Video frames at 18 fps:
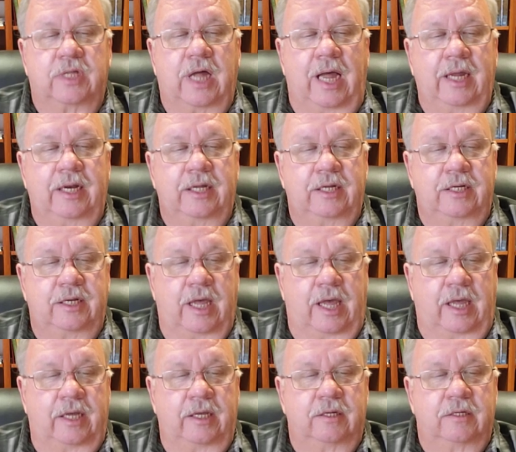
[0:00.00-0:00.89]
night and
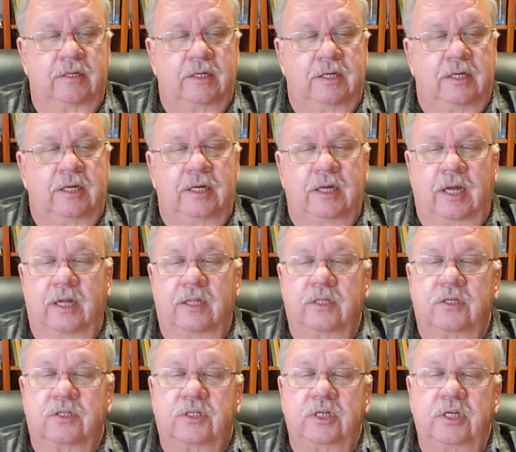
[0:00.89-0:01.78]
day, and
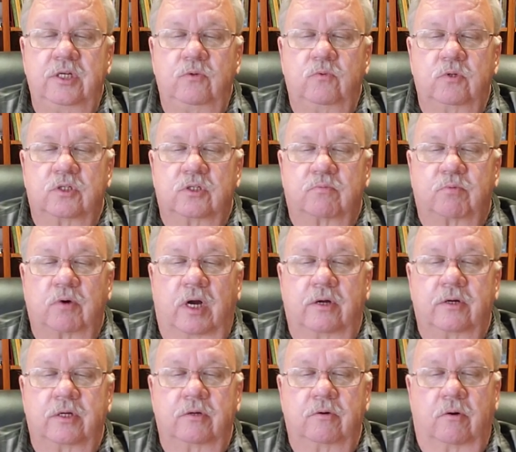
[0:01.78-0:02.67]
the seed would
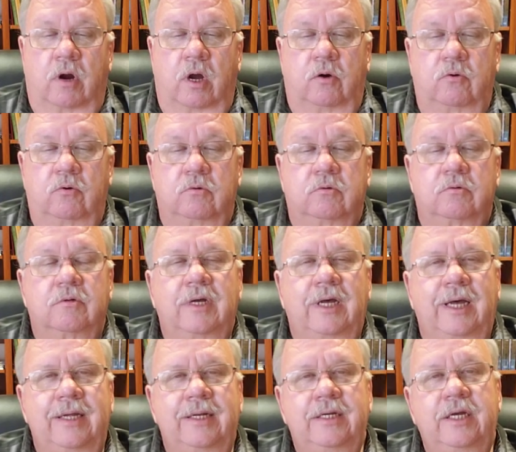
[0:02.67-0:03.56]
sprout and grow,
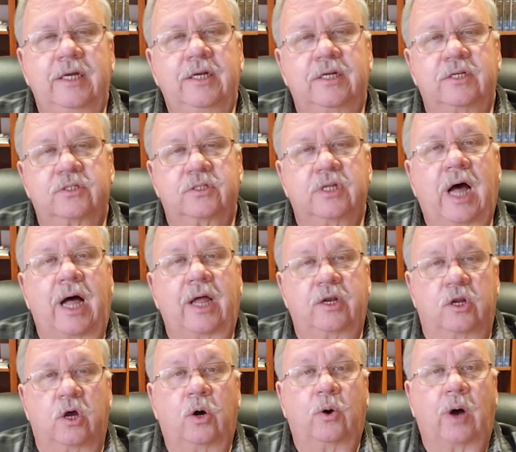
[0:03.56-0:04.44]
and he does not
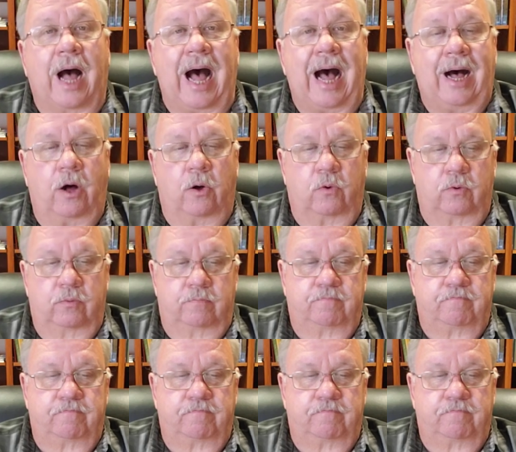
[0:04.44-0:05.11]
know how.